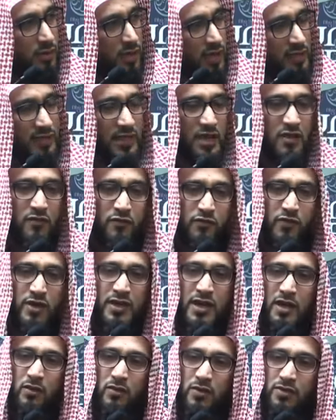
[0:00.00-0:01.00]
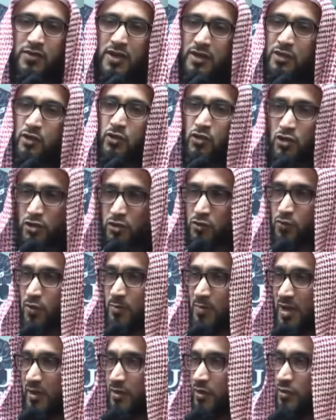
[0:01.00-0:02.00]
And every now and then you should
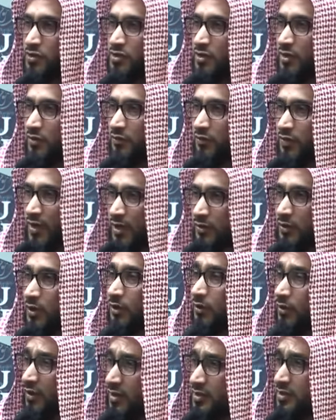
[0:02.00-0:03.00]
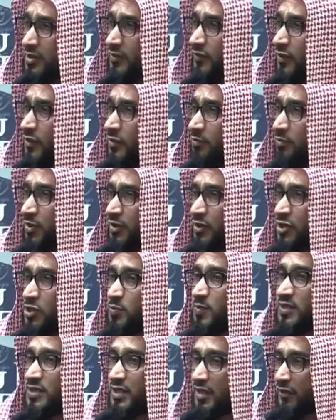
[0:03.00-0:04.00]
remind yourself that Allah is severe in
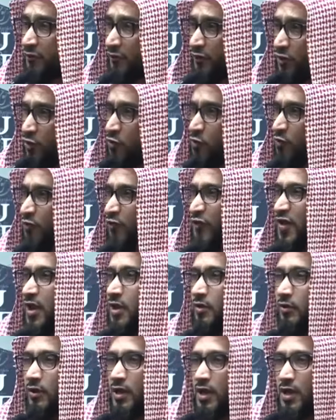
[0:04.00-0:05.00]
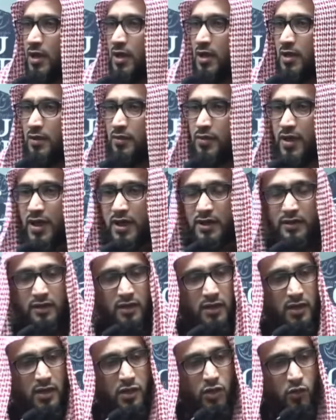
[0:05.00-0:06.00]
punishment. If you feel
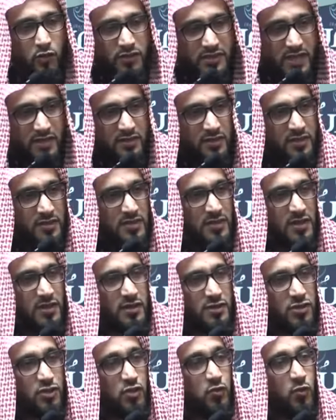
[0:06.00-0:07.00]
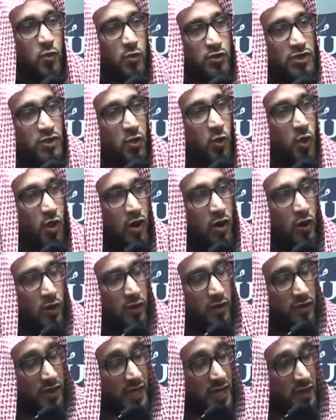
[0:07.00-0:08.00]
that your tendencies towards
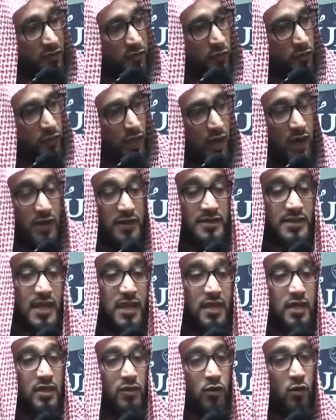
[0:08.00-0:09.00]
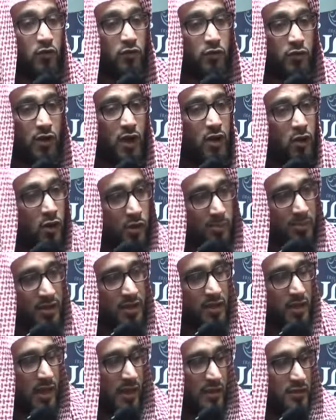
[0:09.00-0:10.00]
evil are taken over or are
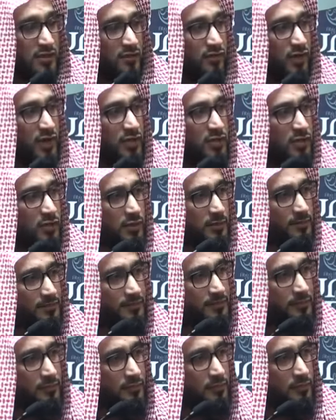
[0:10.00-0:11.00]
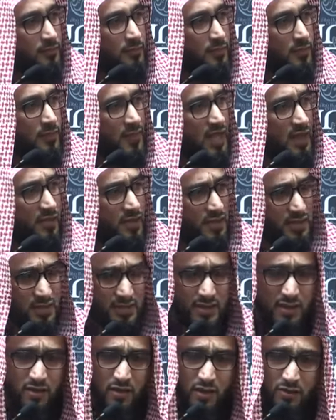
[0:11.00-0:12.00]
being activated. This
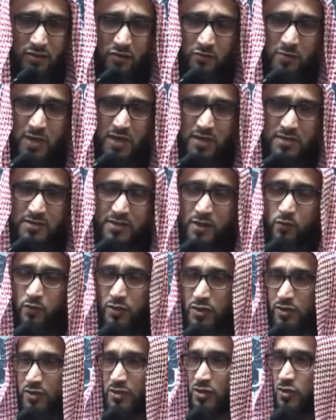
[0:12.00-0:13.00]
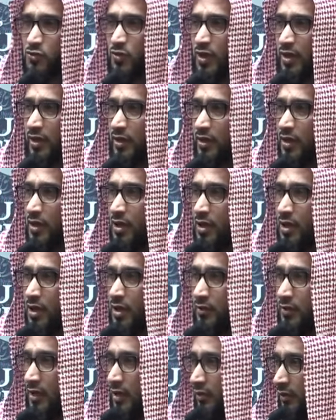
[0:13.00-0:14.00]
is the kind of balance that we should strike
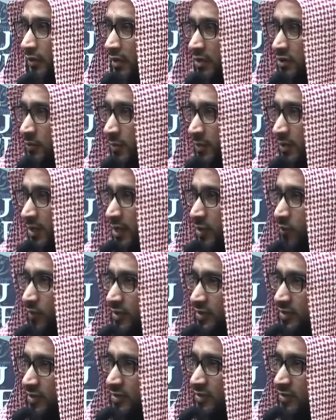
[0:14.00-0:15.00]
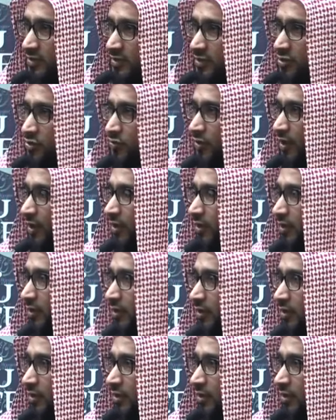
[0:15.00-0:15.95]
and that Allah subhanahu wa ta'ala wants us to strike.